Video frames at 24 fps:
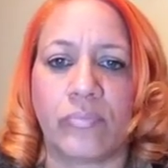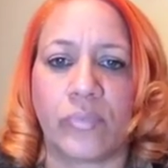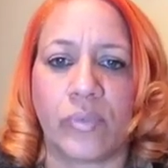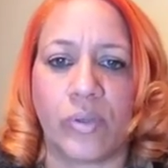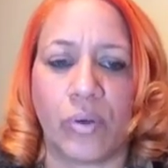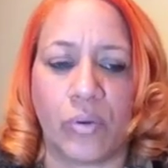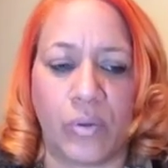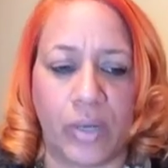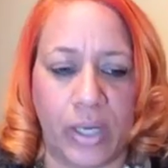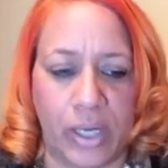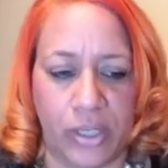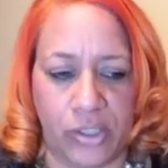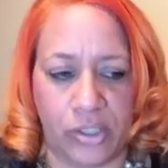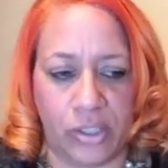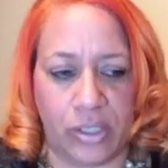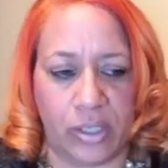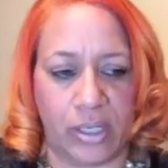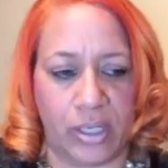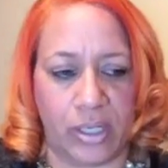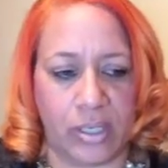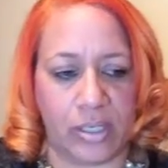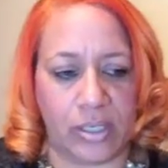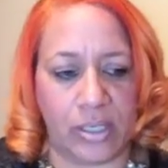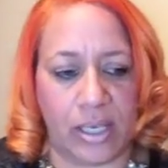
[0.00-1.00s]
okay,
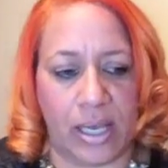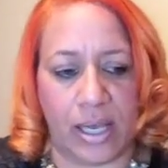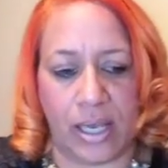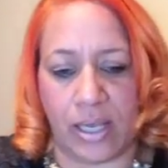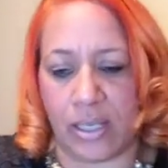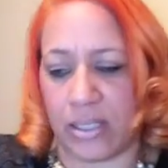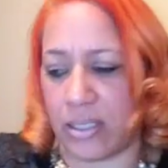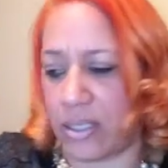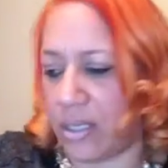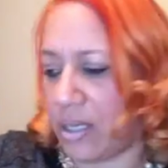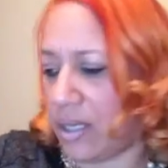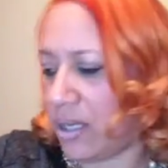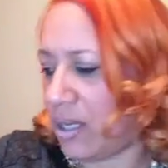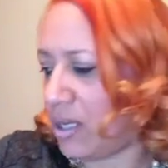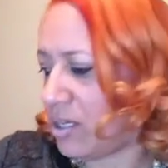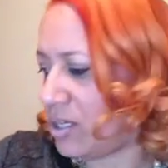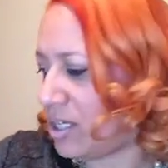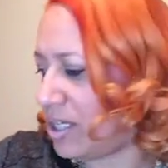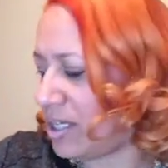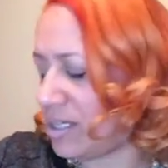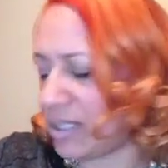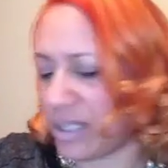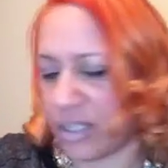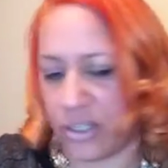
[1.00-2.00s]
Jeanette Zacks.
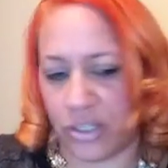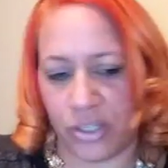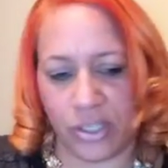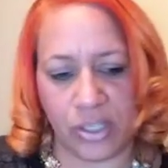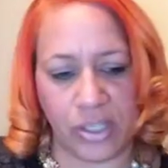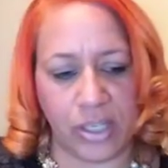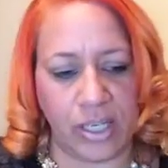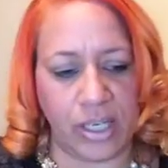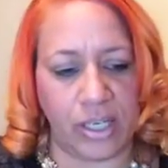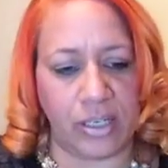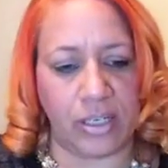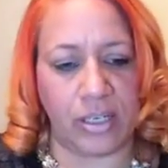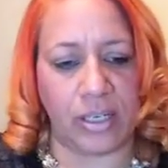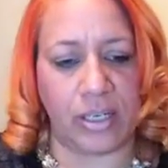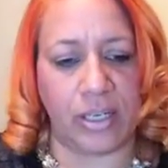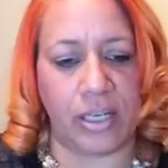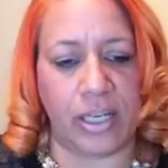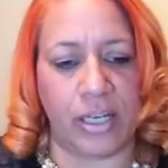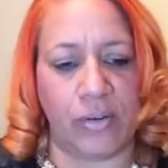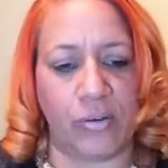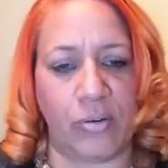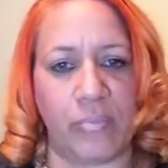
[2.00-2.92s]
She said she's getting an error